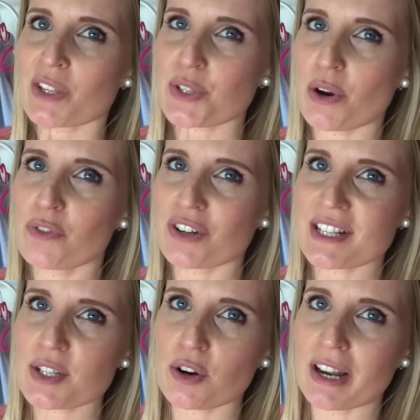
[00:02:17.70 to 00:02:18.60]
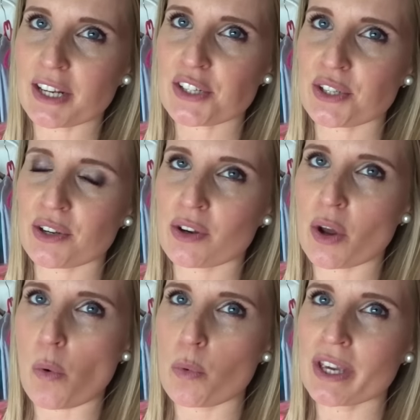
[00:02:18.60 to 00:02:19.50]
So for this
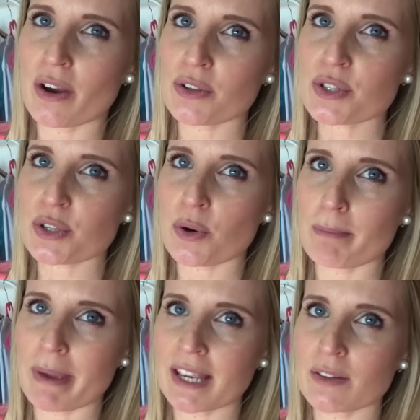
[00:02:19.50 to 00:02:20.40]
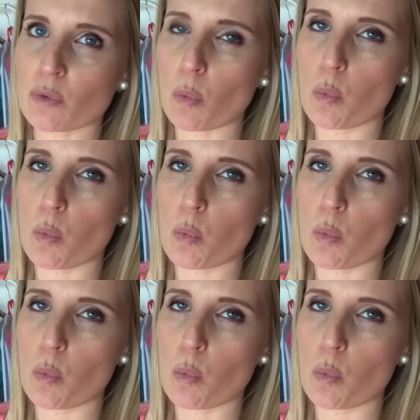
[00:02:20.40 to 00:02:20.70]
collection, we also made